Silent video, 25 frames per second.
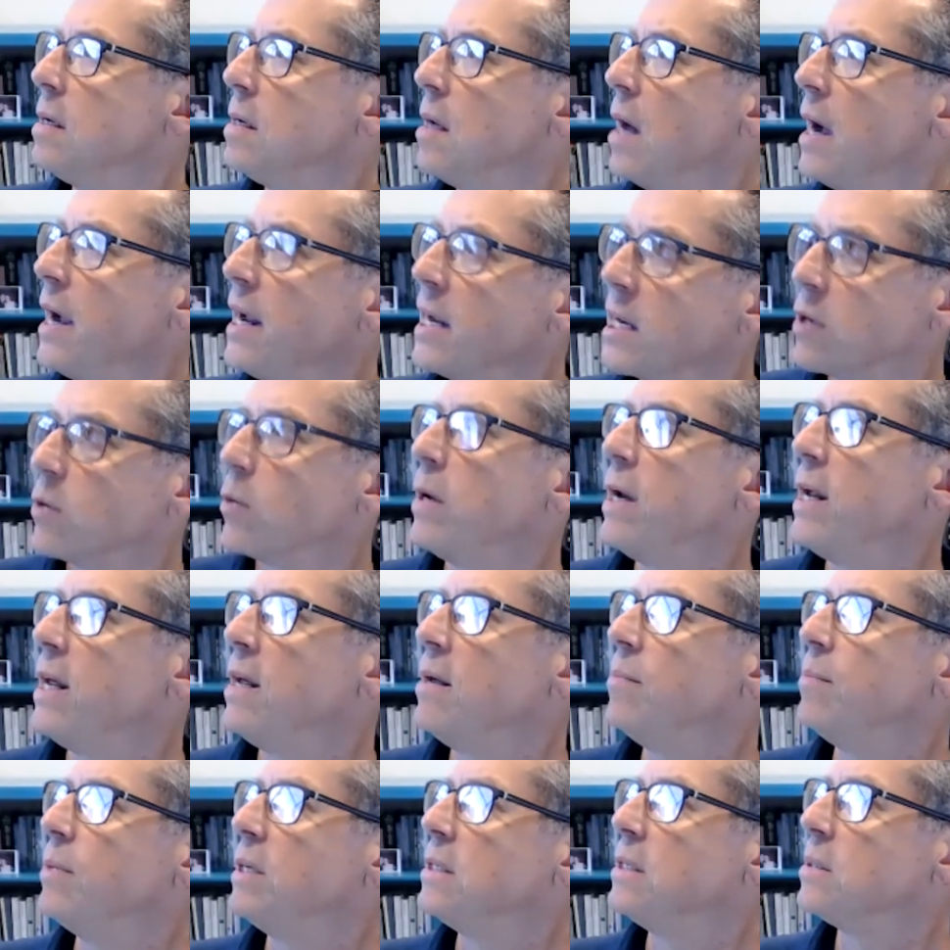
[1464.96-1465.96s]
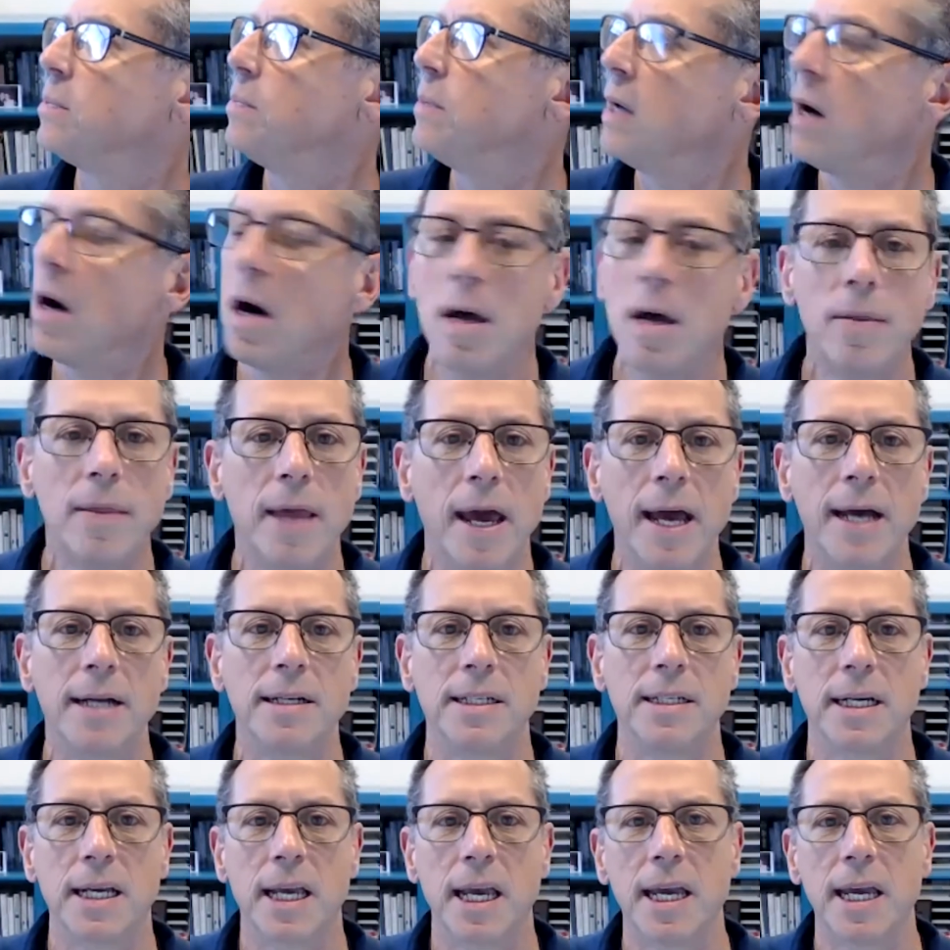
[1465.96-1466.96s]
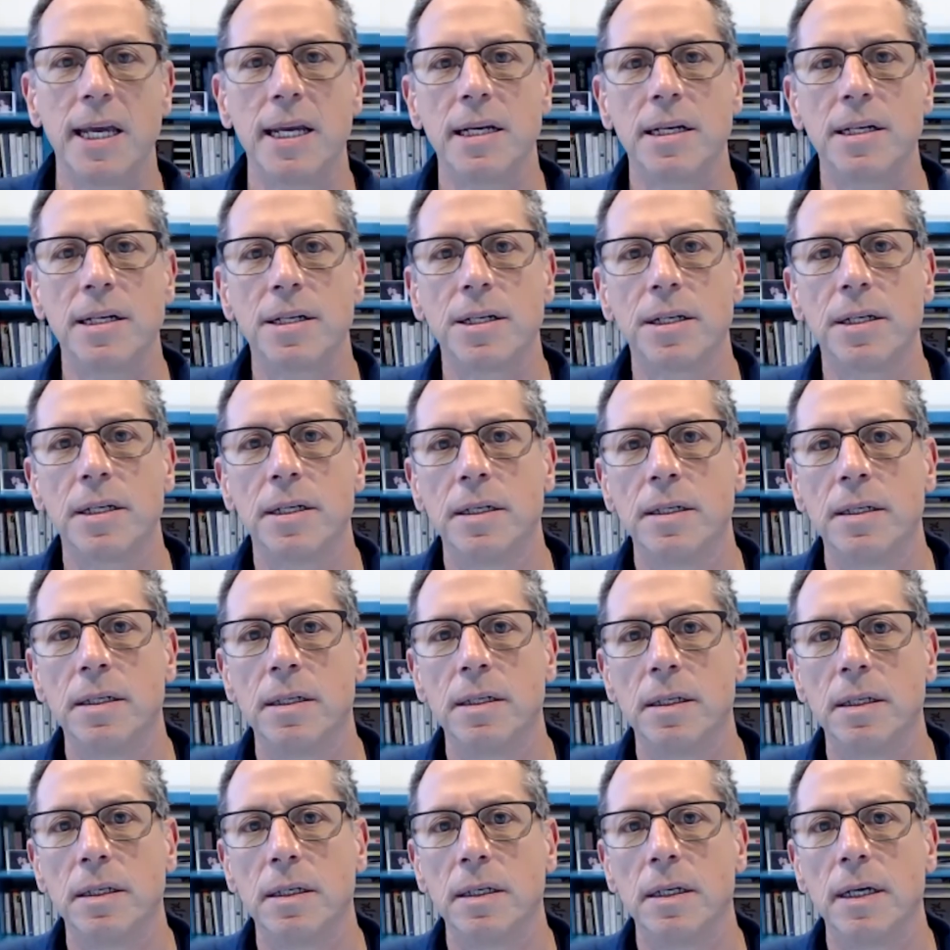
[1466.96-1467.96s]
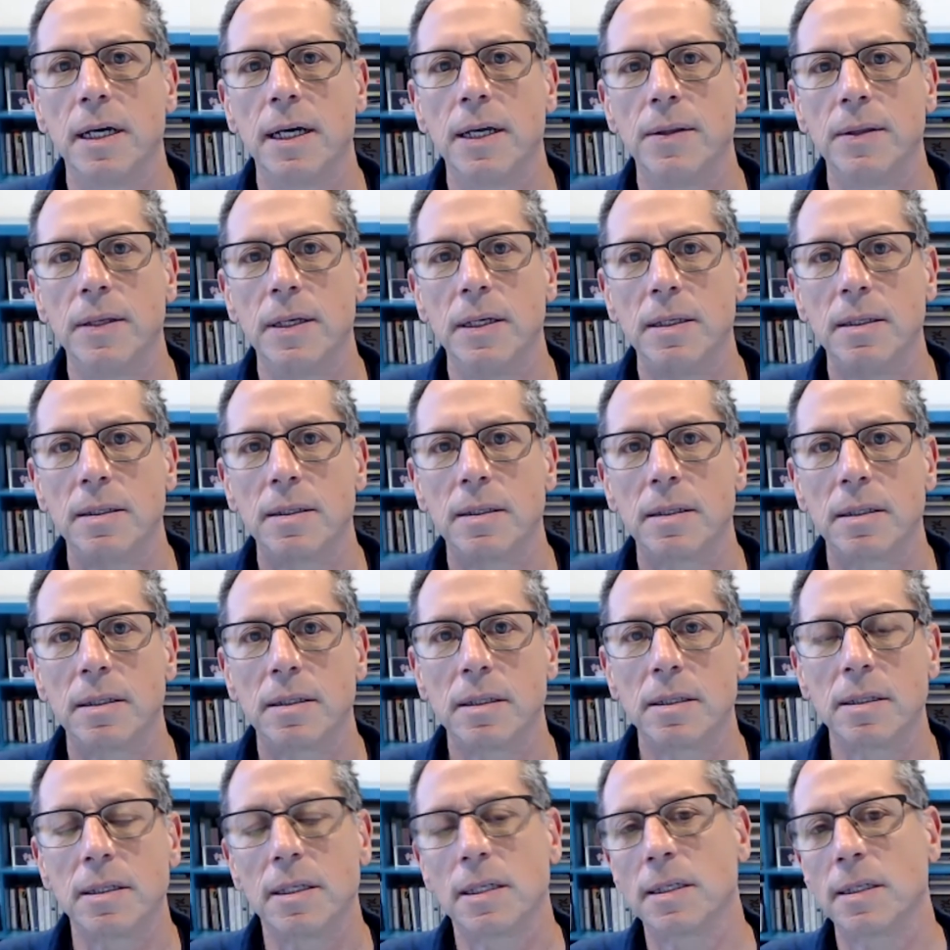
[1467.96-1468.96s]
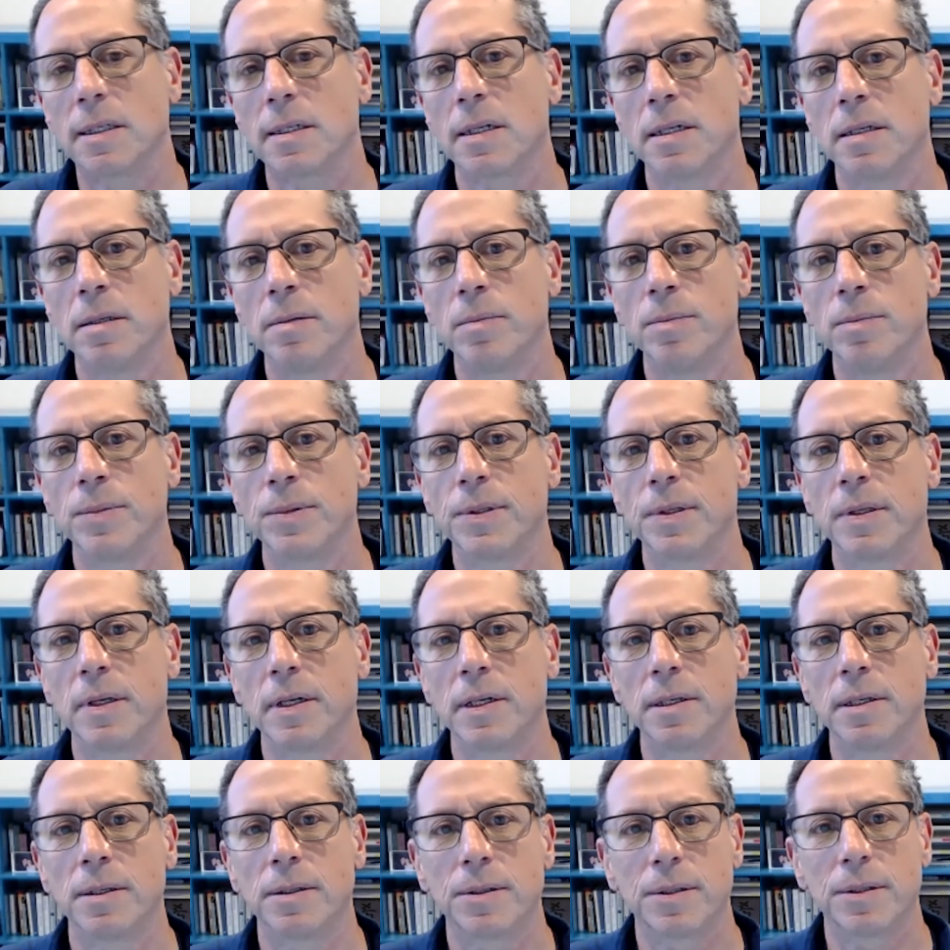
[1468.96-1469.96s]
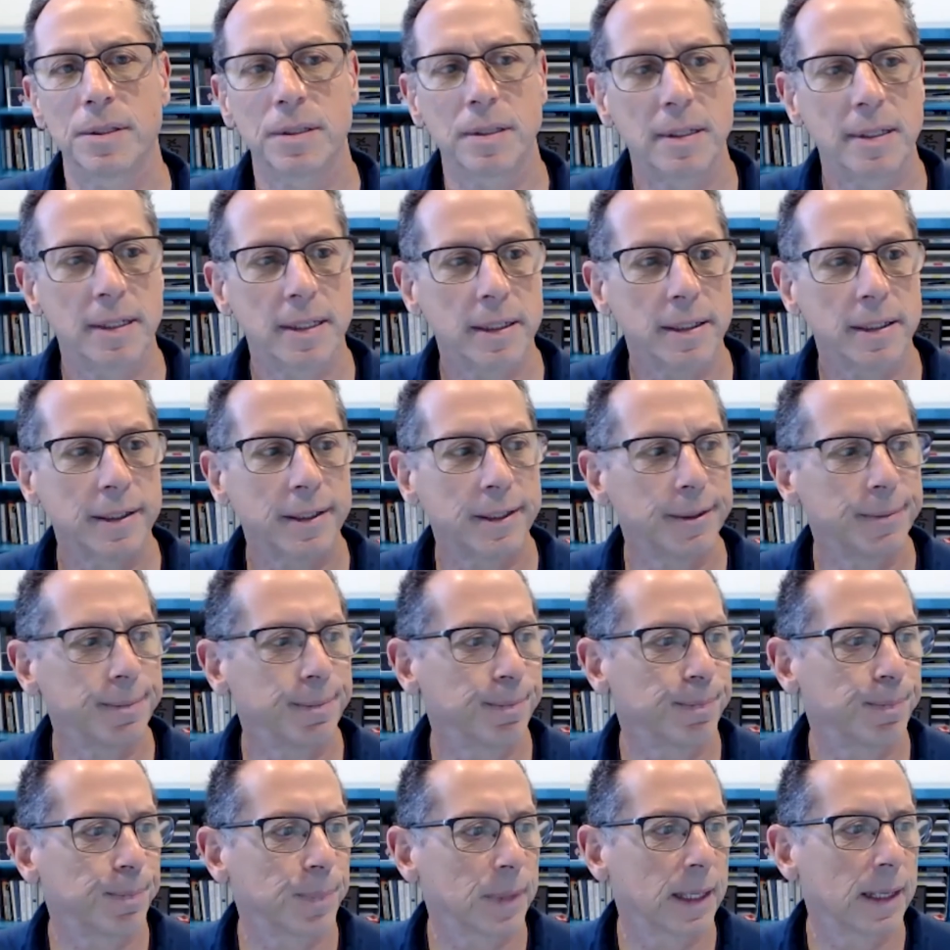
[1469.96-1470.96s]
I agree, but it's beyond the education and these systems, there's still